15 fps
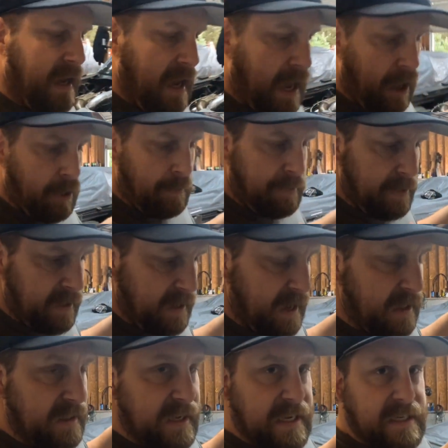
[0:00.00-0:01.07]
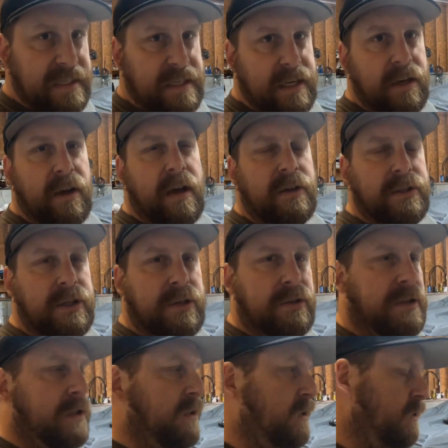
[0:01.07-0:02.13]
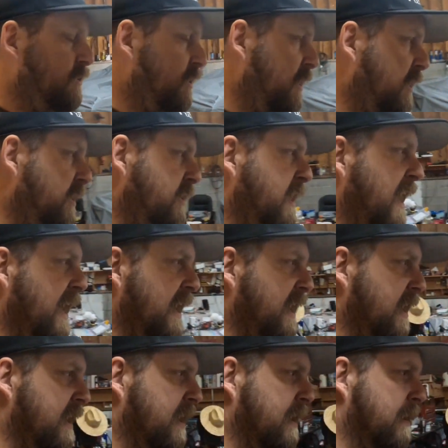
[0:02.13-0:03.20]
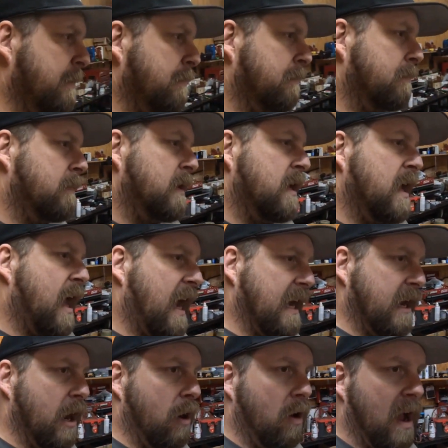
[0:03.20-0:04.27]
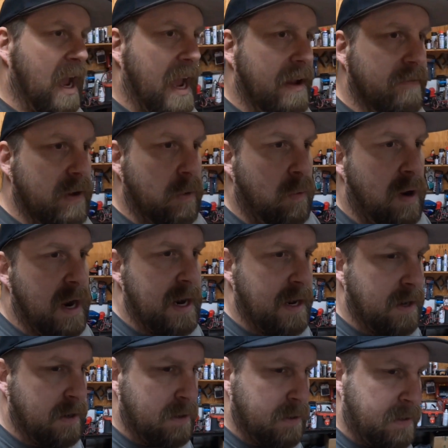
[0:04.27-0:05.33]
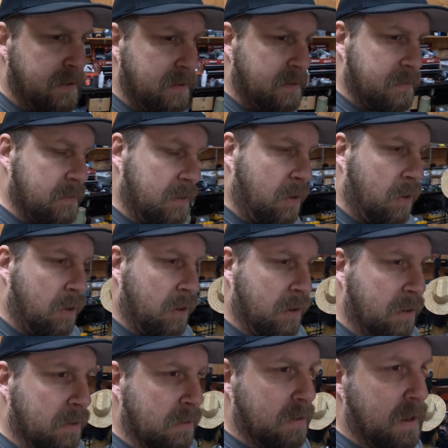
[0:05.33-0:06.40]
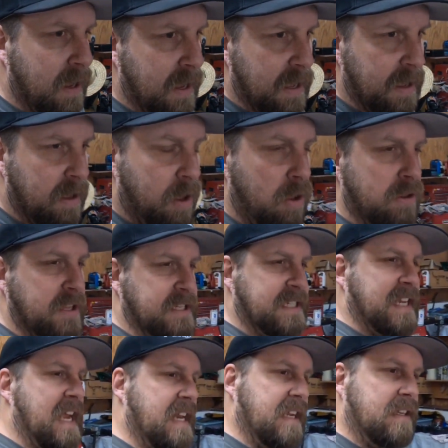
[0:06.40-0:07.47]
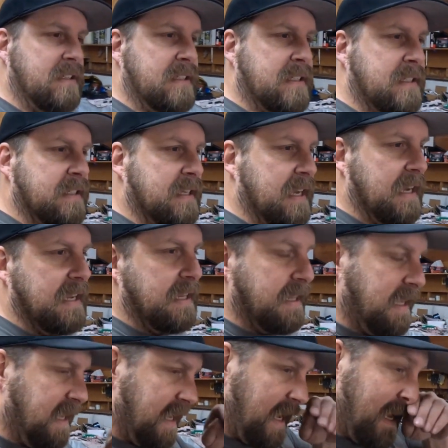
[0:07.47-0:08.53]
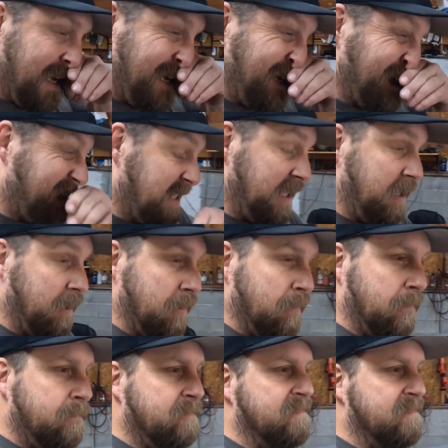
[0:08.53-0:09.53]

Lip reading: output out of the ECU I was using to trigger that. I know I have it wired, or all the settings in the ECU